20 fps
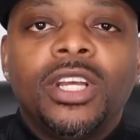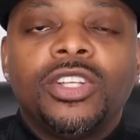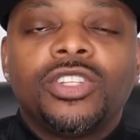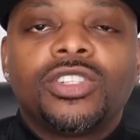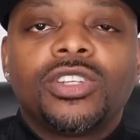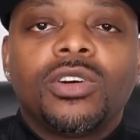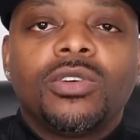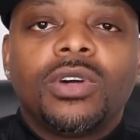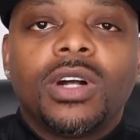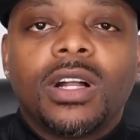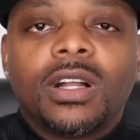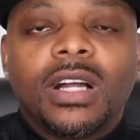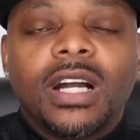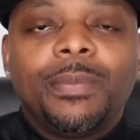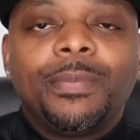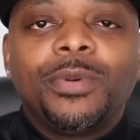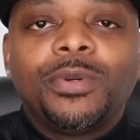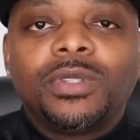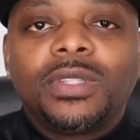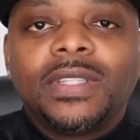So a
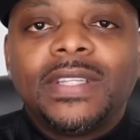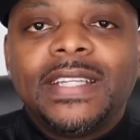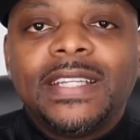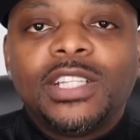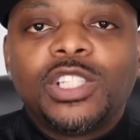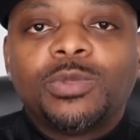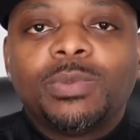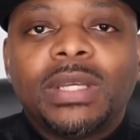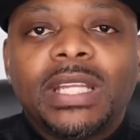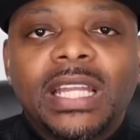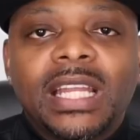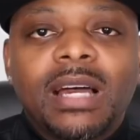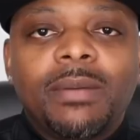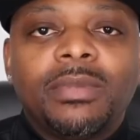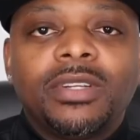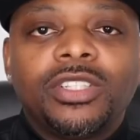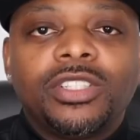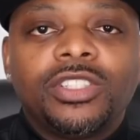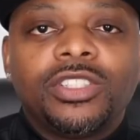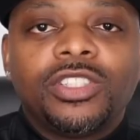couple things, man, and I'm
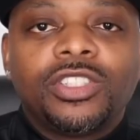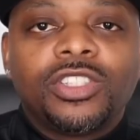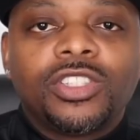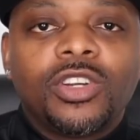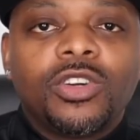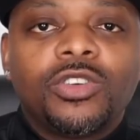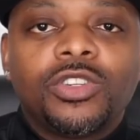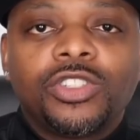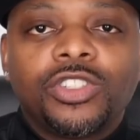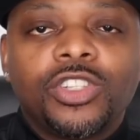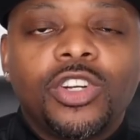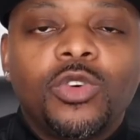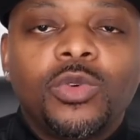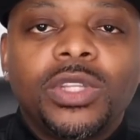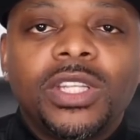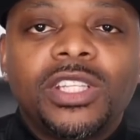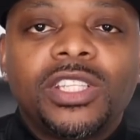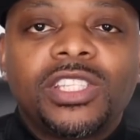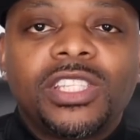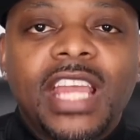gonna show, show
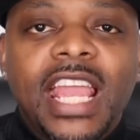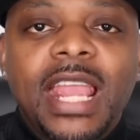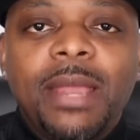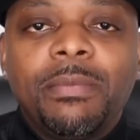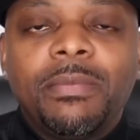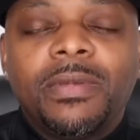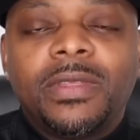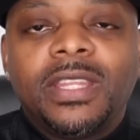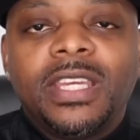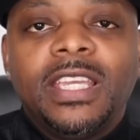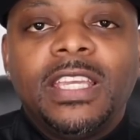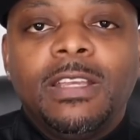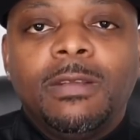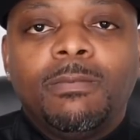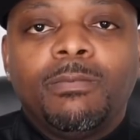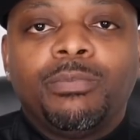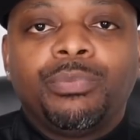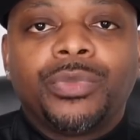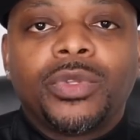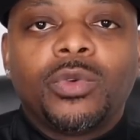the same
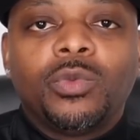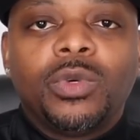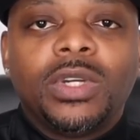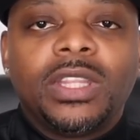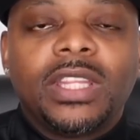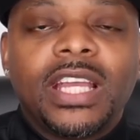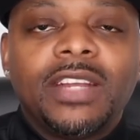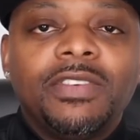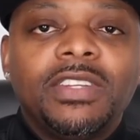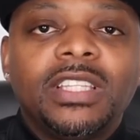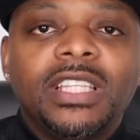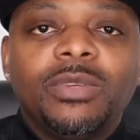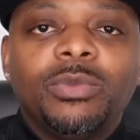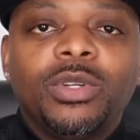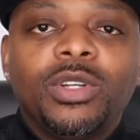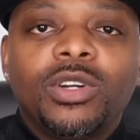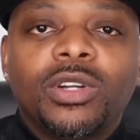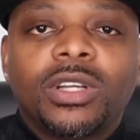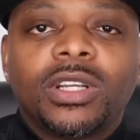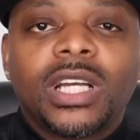theme with everything
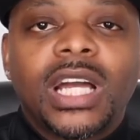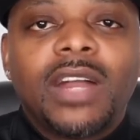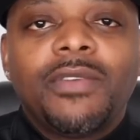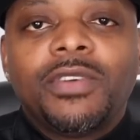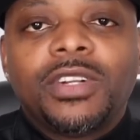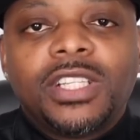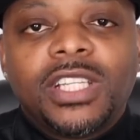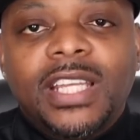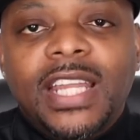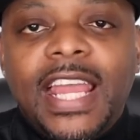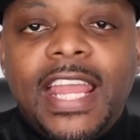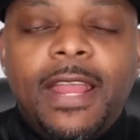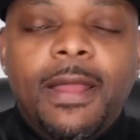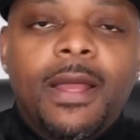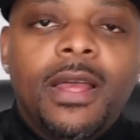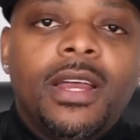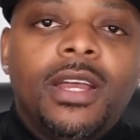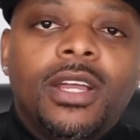we're gonna cover today.